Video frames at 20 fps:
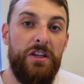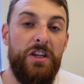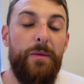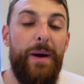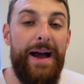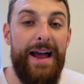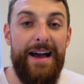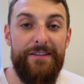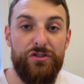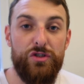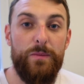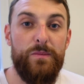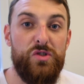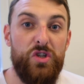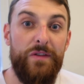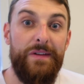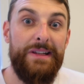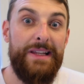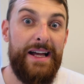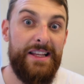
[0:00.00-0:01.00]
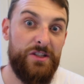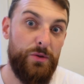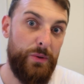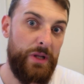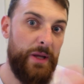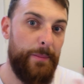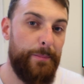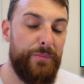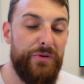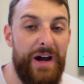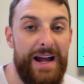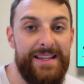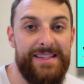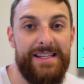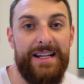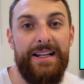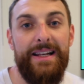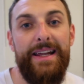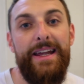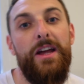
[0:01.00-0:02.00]
You might have some children that like to learn
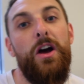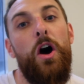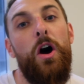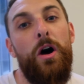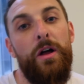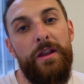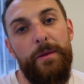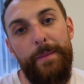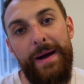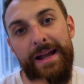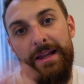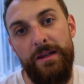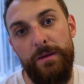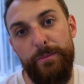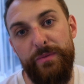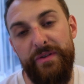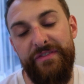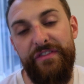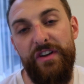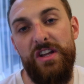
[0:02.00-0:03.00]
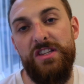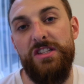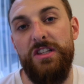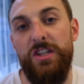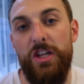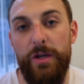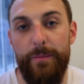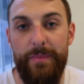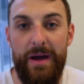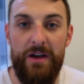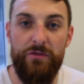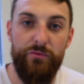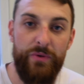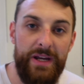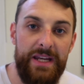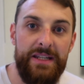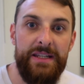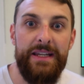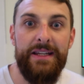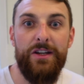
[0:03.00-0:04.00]
practically, or they might prefer to learn by
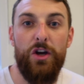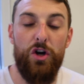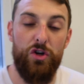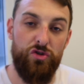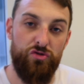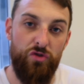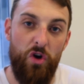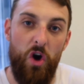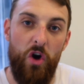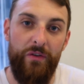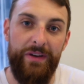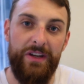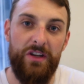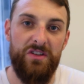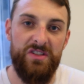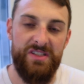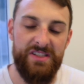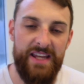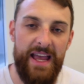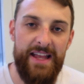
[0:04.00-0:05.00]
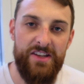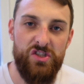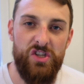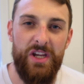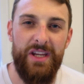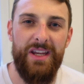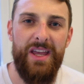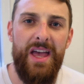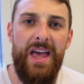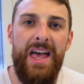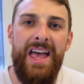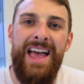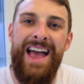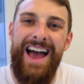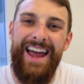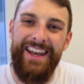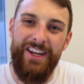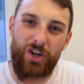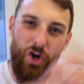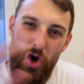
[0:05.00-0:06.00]
reading or drawing or sketching.
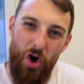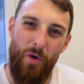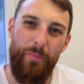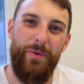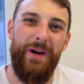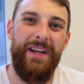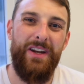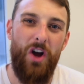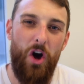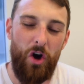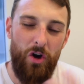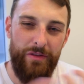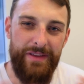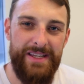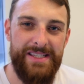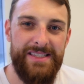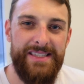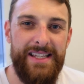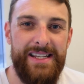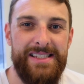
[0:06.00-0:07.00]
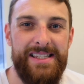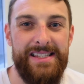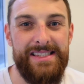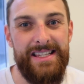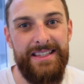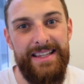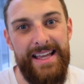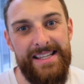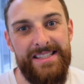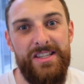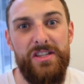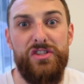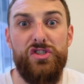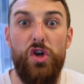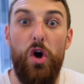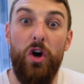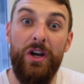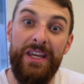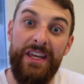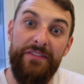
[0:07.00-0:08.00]
And incorporating all these things into
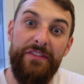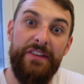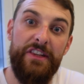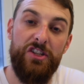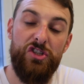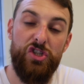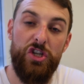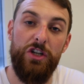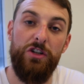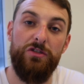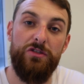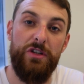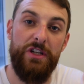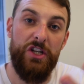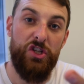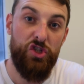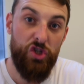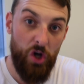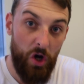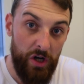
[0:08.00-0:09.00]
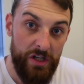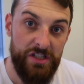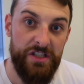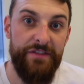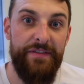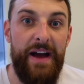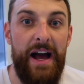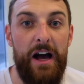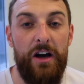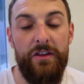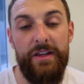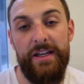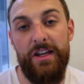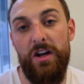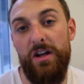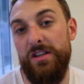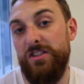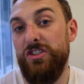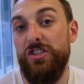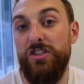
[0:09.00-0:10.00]
lessons, or giving the children a choice of how they're
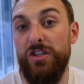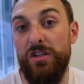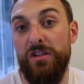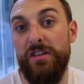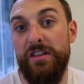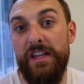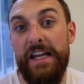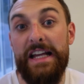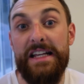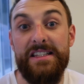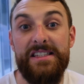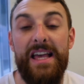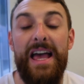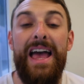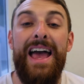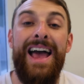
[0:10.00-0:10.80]
going to do things,